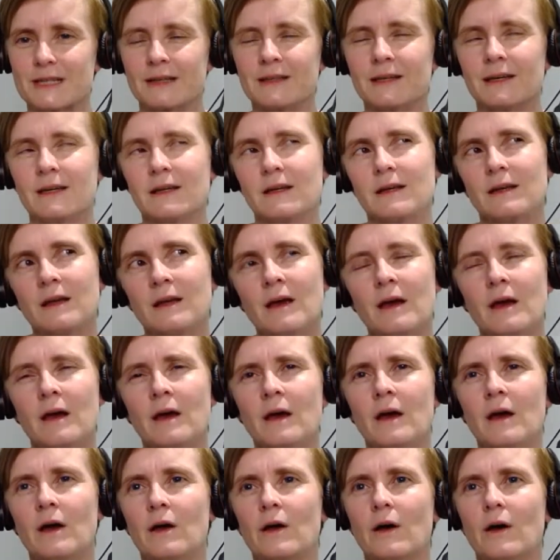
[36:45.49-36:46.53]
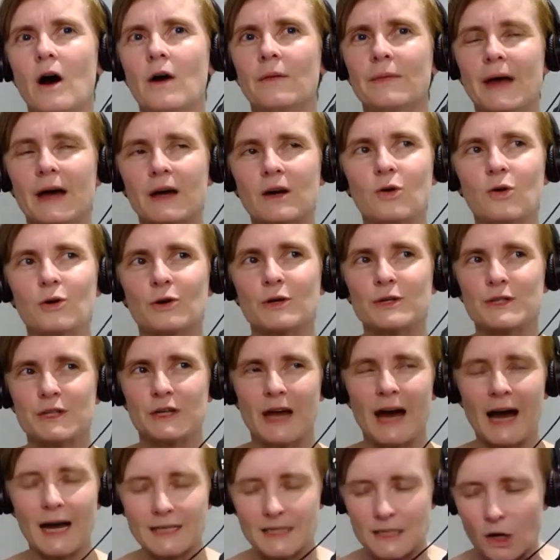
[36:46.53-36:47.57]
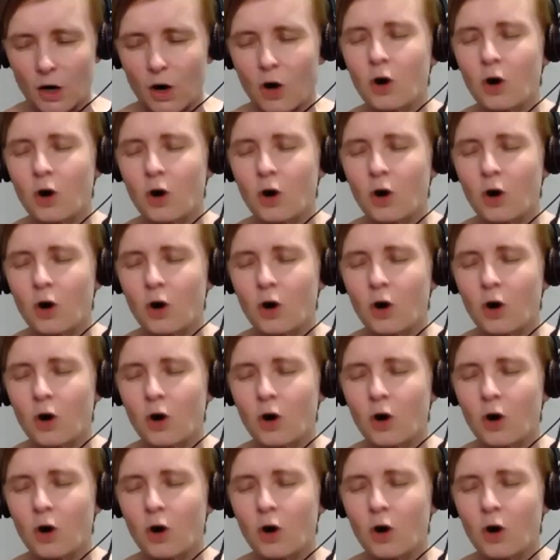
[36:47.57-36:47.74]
I think on that course you had to